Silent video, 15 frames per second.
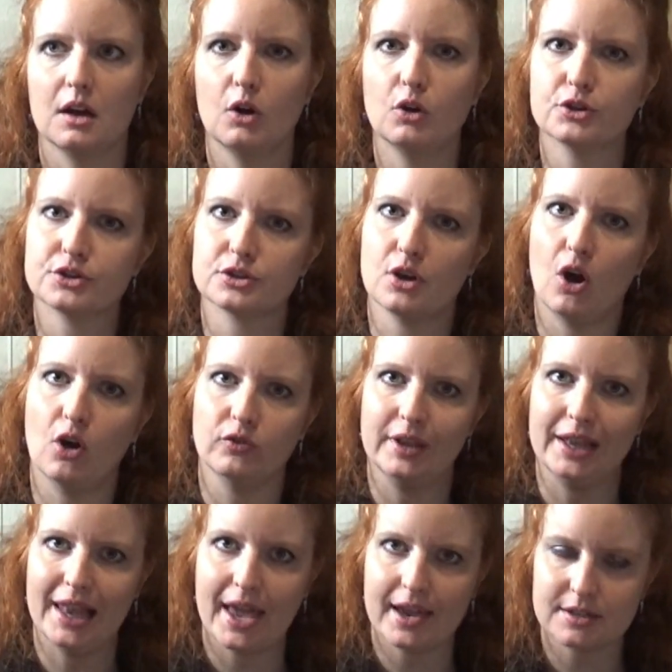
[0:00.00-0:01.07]
also
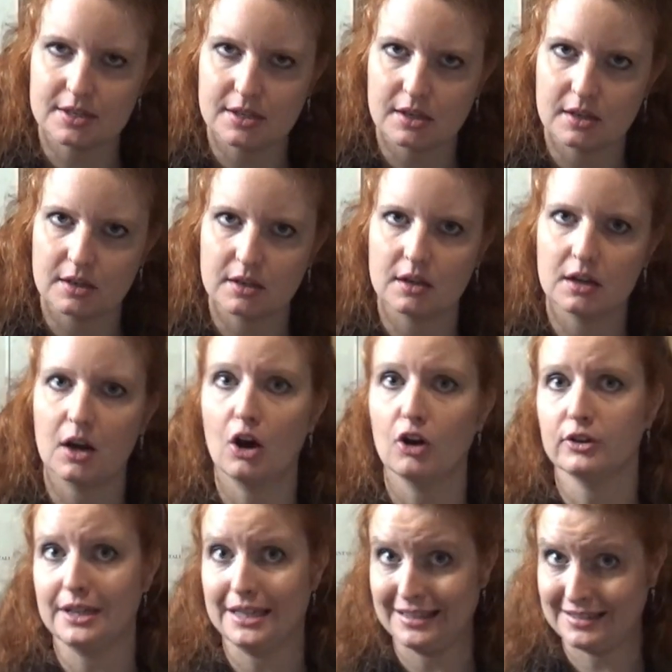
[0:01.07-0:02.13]
on Latin,
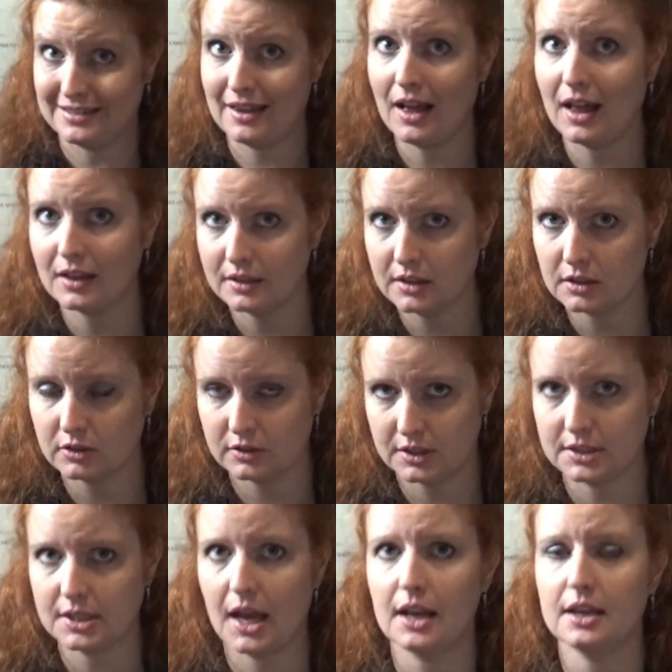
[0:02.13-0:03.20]
on Italian, on the
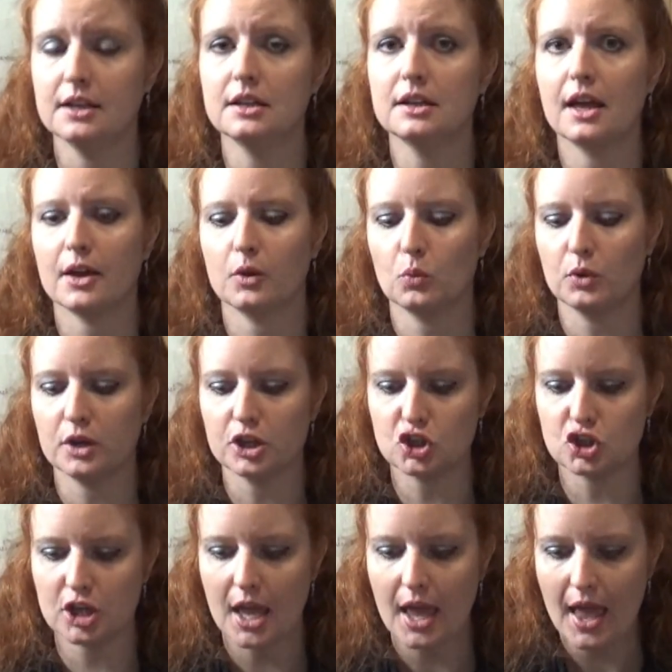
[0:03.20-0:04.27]
Italian
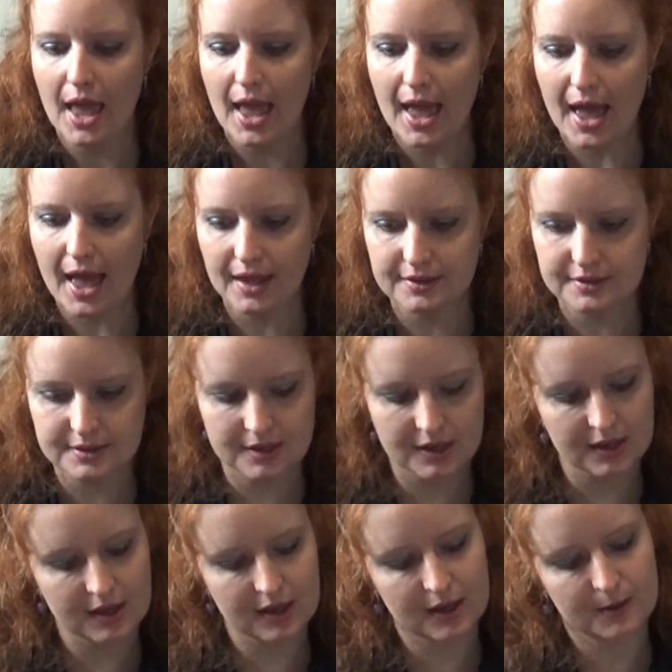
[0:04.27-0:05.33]
language, and
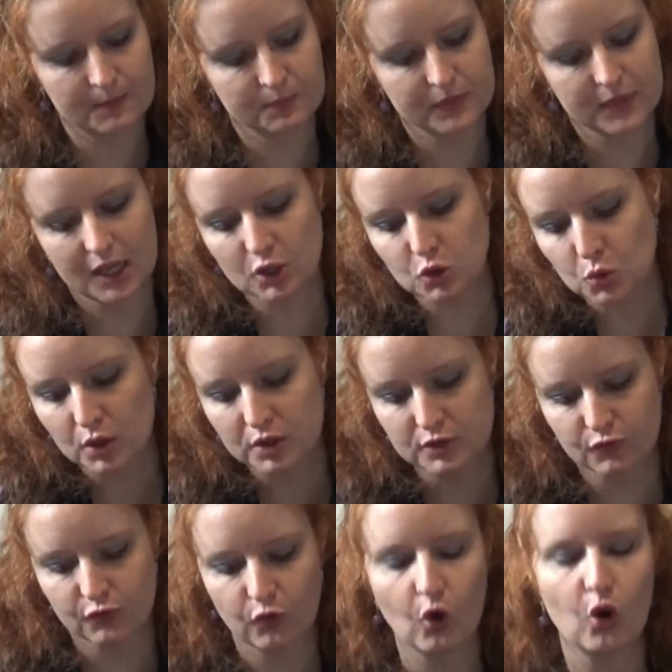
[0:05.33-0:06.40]
it
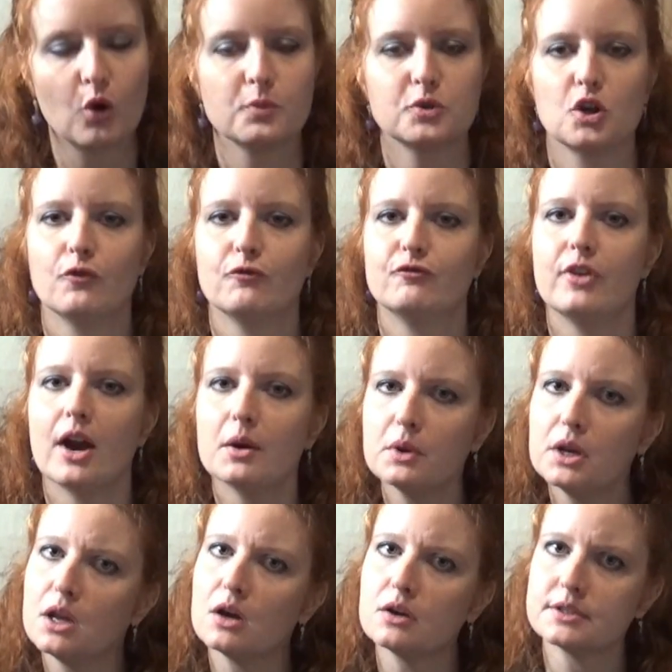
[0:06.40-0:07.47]
was formed of
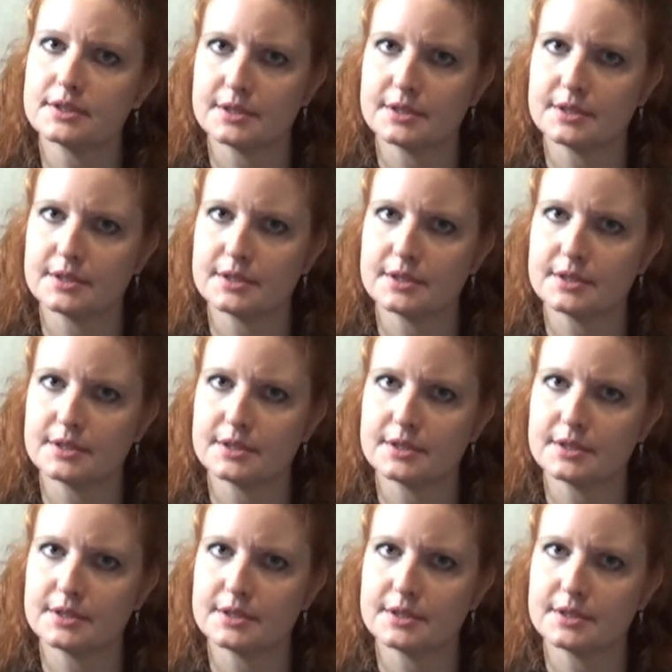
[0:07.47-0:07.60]
very long